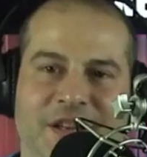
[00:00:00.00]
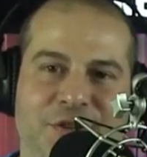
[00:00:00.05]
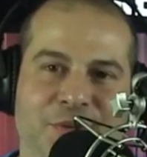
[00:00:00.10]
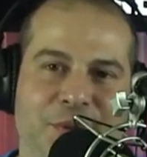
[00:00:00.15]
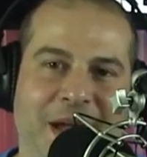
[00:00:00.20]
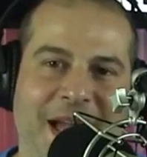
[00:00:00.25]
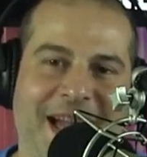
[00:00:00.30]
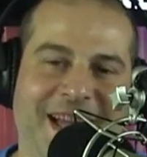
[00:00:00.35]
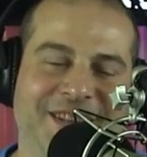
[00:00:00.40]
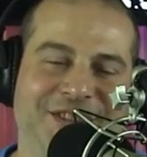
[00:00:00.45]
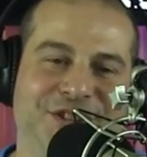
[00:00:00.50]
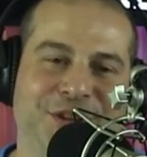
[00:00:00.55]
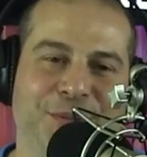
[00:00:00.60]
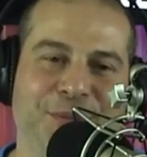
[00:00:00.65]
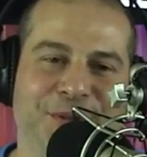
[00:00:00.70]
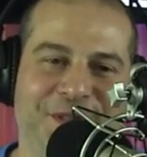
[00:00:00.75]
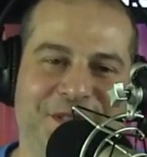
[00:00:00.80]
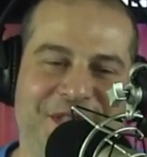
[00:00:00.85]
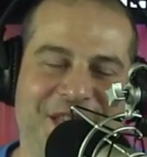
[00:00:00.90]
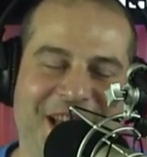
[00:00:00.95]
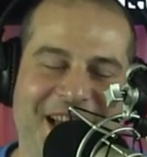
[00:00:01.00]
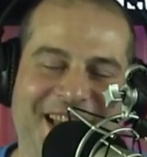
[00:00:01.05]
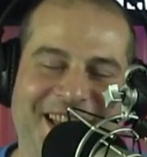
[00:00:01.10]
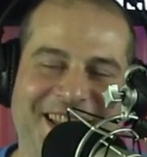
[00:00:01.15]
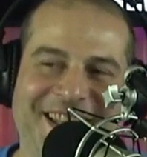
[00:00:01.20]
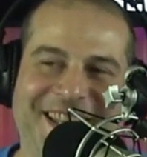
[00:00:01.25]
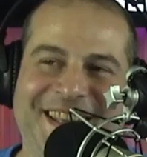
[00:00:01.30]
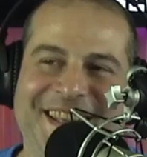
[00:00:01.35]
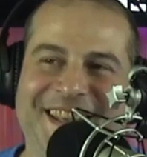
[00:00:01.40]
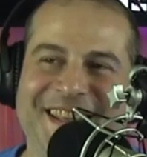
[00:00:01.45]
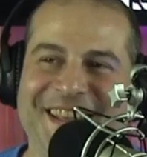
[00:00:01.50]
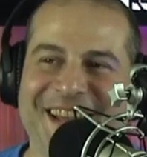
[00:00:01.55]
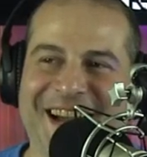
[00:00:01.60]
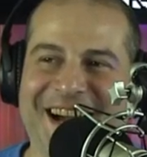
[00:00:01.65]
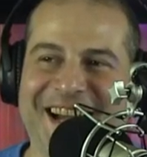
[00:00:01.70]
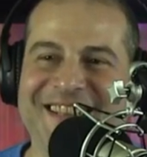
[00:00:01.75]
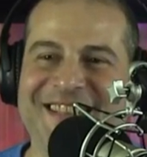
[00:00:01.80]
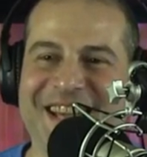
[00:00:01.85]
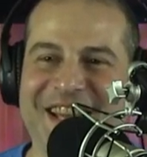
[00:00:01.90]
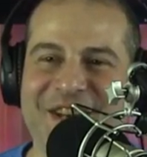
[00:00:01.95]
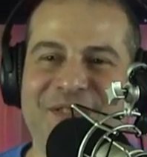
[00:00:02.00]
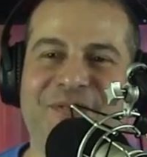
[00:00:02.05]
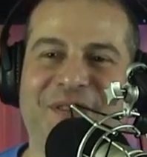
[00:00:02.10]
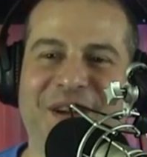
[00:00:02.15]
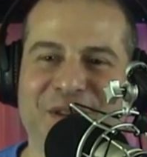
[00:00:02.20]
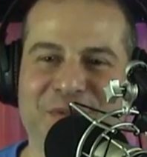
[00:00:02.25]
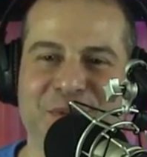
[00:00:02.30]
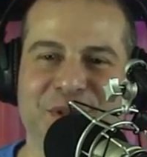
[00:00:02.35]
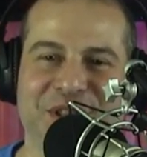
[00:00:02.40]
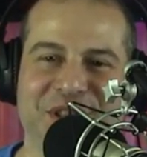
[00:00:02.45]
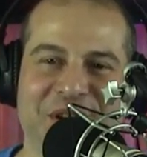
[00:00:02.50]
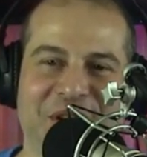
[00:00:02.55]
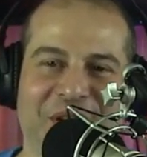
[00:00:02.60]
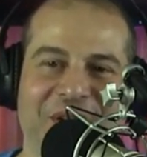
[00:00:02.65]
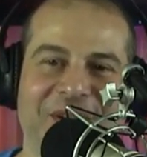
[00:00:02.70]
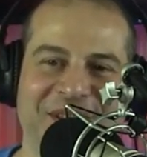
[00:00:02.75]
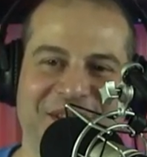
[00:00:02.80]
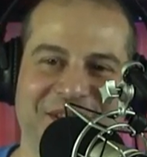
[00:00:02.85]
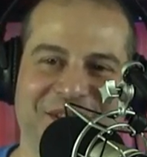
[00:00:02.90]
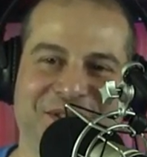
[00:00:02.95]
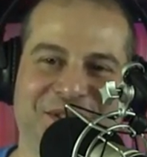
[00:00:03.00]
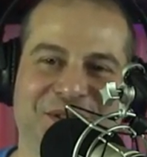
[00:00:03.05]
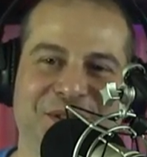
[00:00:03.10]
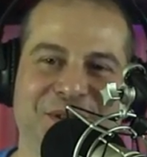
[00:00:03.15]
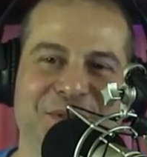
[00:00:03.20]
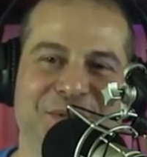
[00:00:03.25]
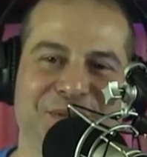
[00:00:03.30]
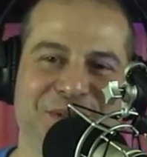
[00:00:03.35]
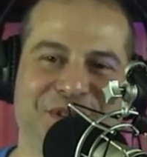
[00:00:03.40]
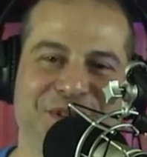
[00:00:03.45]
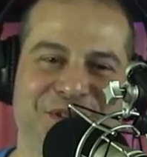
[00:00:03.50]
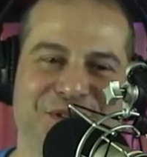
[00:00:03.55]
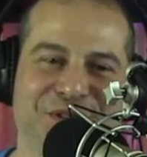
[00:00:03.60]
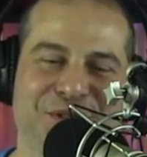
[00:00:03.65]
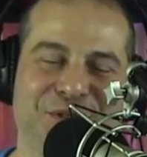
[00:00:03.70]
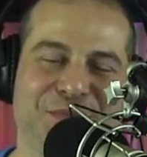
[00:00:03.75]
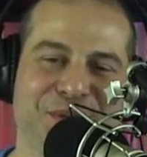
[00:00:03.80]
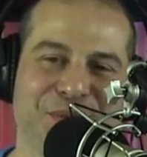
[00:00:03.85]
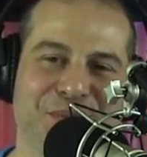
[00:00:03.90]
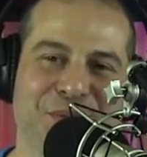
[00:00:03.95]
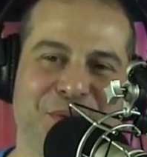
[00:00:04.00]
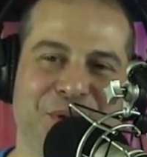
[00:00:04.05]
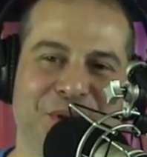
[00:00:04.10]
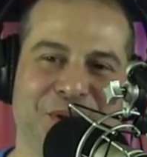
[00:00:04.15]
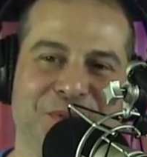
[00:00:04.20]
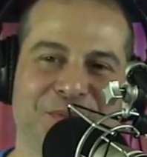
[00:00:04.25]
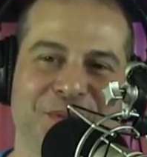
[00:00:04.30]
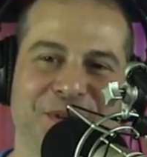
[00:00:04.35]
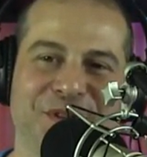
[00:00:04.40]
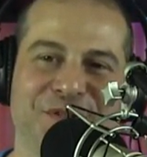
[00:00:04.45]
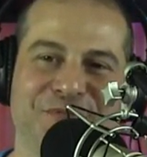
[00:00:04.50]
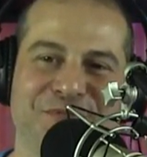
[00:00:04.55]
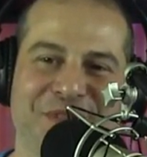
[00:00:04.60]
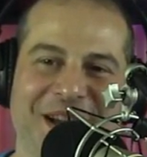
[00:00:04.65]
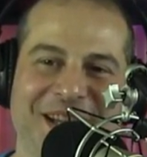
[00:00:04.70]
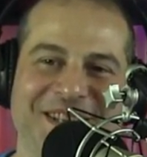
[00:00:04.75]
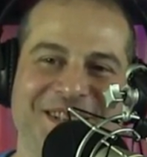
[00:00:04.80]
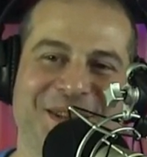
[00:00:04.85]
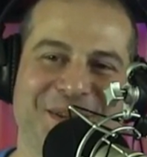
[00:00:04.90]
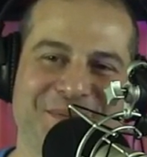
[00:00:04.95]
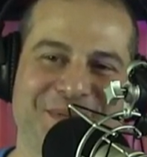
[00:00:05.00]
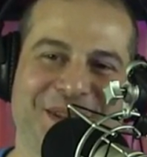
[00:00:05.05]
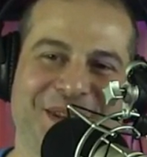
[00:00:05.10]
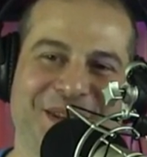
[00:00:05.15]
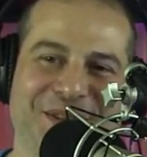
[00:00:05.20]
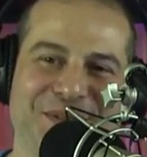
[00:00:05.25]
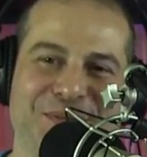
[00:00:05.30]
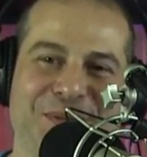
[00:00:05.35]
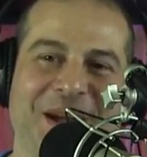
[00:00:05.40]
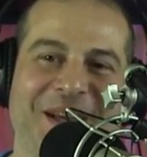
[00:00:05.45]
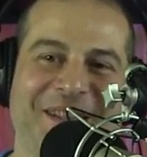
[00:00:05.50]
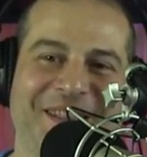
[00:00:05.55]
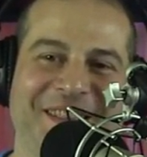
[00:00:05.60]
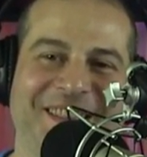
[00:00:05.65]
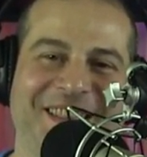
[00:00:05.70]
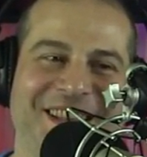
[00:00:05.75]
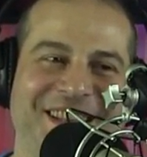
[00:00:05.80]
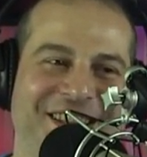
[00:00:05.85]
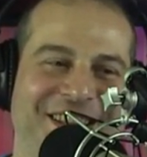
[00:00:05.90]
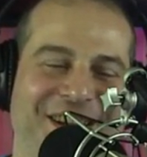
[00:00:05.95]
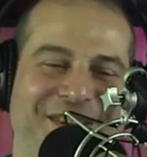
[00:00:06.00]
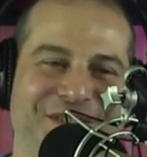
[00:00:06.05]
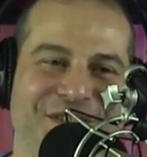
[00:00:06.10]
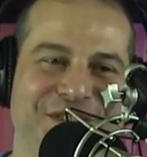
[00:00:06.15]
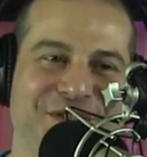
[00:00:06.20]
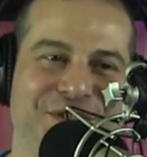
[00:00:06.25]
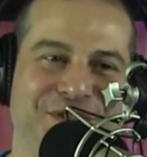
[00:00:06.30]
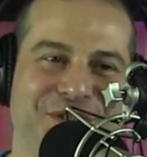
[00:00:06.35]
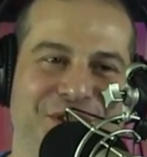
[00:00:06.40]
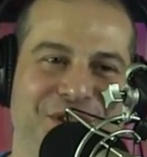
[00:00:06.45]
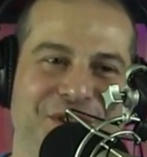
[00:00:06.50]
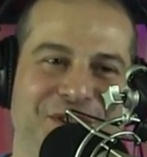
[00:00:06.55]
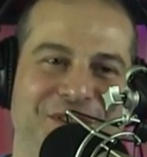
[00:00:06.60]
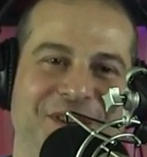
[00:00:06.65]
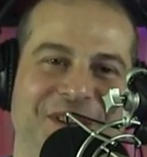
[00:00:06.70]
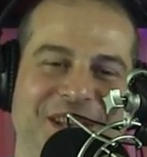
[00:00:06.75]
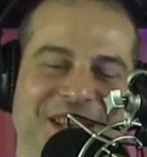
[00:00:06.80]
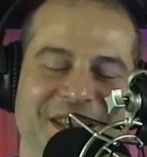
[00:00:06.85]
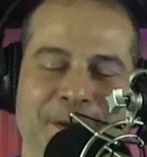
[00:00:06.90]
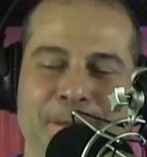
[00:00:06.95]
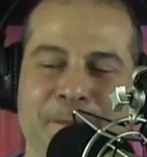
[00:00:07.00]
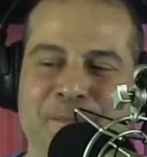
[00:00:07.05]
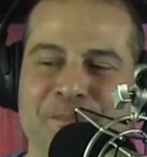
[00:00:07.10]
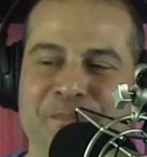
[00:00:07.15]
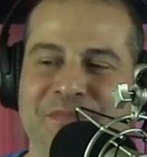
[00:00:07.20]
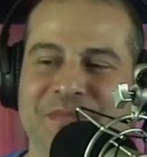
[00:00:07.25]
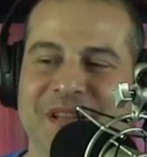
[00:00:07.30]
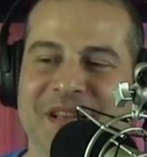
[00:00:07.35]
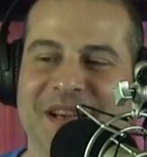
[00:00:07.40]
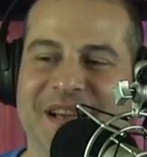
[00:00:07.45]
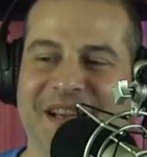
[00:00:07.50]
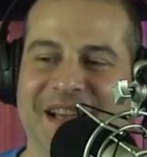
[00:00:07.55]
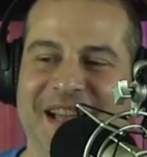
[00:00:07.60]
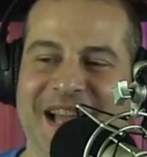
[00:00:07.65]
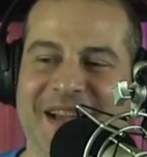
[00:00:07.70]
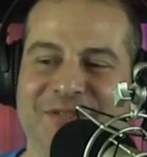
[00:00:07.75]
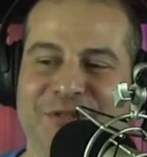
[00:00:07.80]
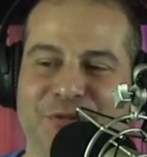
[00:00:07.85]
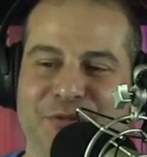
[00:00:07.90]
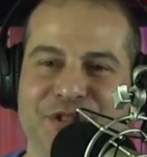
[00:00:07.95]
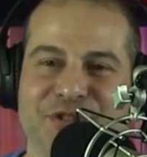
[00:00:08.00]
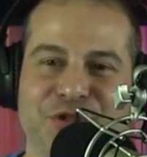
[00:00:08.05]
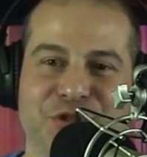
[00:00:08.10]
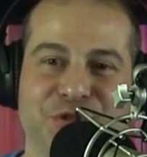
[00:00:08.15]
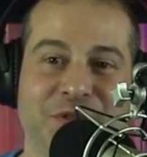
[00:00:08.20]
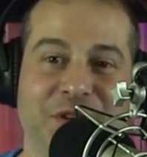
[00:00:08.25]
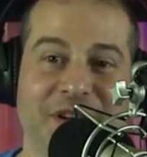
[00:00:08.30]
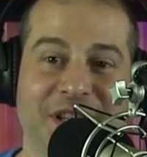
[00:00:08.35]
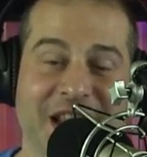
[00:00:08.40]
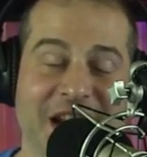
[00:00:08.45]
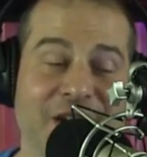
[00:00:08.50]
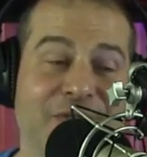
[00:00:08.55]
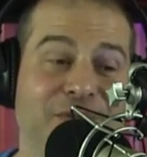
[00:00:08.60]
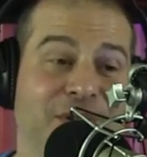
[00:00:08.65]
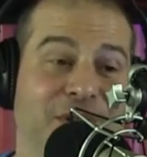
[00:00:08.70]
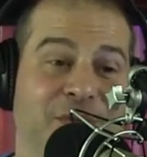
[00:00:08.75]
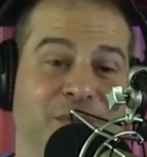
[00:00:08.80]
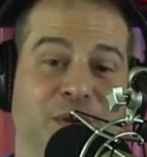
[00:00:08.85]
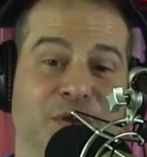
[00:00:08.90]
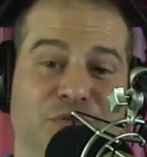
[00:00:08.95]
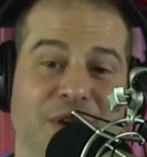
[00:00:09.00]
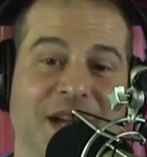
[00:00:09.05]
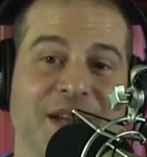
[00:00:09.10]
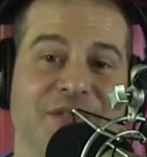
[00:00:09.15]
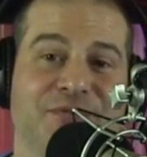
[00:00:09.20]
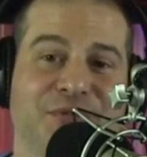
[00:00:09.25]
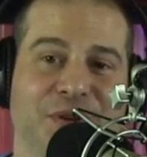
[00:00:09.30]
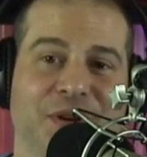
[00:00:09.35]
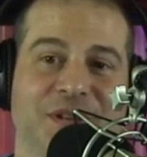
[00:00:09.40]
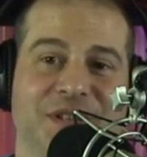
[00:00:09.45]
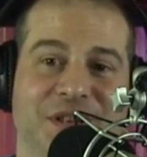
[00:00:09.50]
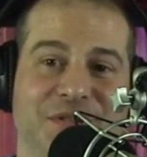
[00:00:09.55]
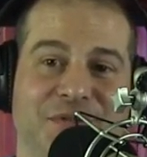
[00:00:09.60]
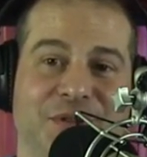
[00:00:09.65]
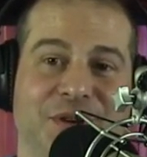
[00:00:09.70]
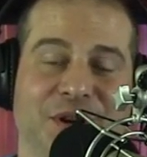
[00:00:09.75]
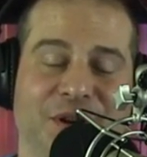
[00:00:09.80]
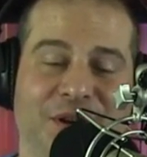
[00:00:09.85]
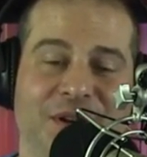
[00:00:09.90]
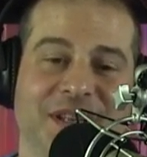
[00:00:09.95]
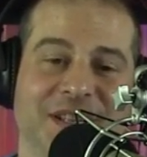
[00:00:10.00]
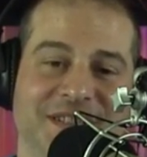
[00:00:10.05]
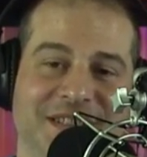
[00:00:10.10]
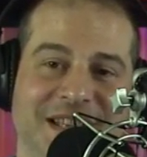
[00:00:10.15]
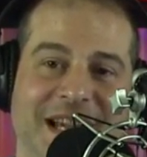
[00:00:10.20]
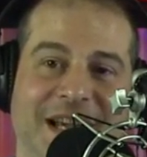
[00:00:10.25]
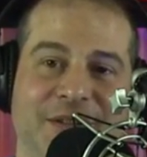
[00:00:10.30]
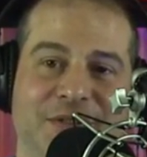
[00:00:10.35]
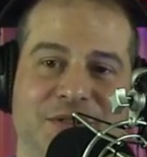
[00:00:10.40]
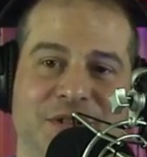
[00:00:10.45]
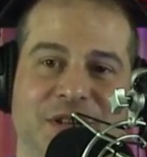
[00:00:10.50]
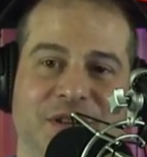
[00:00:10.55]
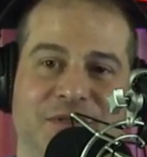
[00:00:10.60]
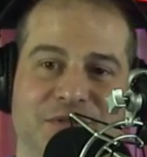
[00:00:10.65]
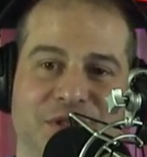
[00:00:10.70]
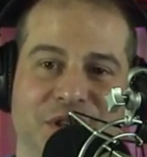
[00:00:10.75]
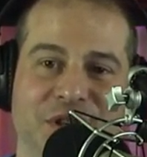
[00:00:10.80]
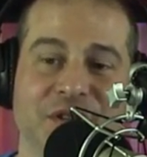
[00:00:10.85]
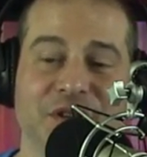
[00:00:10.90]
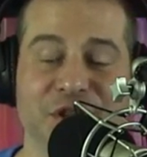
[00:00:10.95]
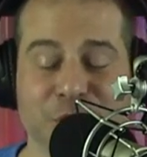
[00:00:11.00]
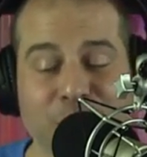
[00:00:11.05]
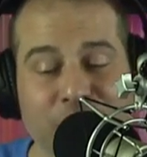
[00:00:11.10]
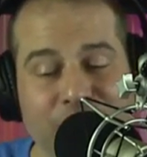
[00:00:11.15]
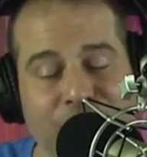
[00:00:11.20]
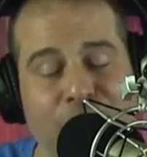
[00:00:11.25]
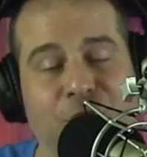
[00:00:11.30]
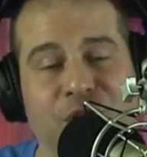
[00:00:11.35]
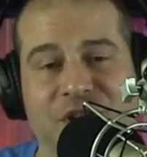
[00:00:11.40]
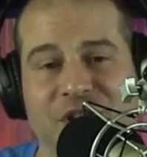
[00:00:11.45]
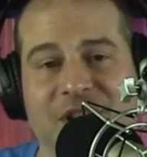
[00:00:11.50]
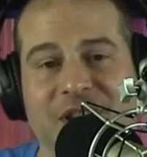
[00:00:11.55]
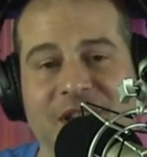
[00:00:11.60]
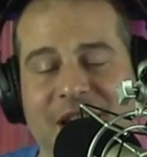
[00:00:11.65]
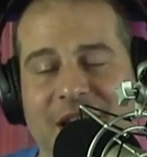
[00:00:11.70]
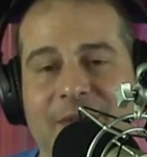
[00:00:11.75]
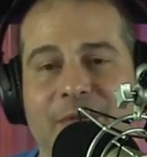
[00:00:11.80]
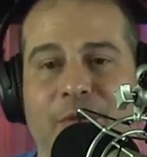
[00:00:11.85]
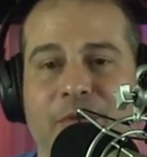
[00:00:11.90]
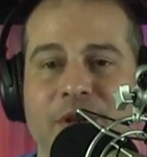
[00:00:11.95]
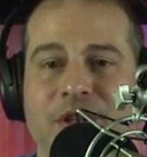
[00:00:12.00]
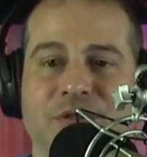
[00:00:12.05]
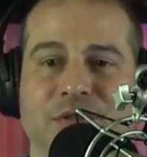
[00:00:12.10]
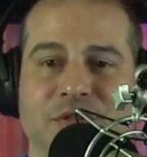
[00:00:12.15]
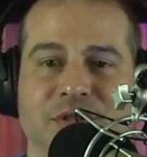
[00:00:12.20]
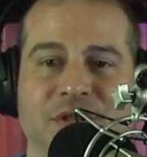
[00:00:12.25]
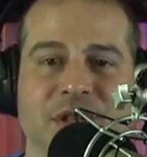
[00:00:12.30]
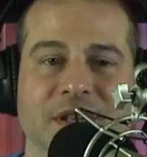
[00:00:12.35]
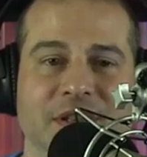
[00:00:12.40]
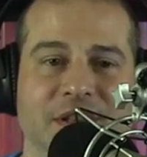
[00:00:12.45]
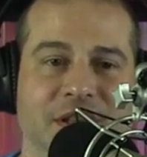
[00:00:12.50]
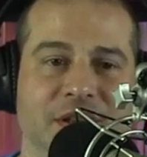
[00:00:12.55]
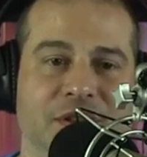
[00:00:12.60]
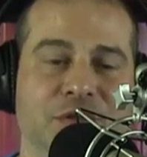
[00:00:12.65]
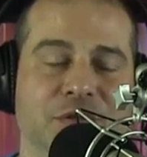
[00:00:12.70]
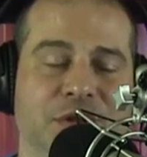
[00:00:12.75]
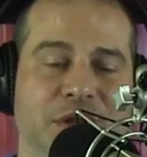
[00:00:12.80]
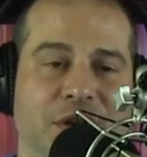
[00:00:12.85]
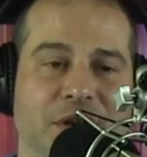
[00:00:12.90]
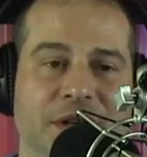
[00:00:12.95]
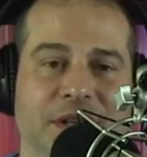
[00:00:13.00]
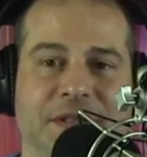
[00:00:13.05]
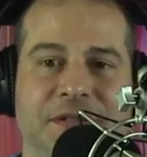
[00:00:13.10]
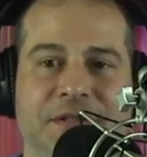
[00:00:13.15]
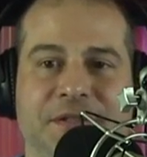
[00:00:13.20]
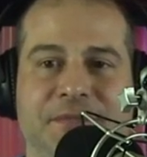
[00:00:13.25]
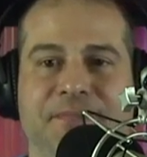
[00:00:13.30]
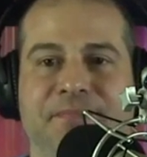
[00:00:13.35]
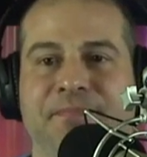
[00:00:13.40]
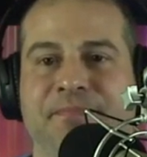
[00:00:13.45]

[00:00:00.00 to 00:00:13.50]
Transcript: you had someone that identified with the audience too, which is super important when you write something as well. I think a lot of us in security uh, have to research very carefully if we write for a different audience outside of security. You were fortunate to have a resource that, that knew the audience.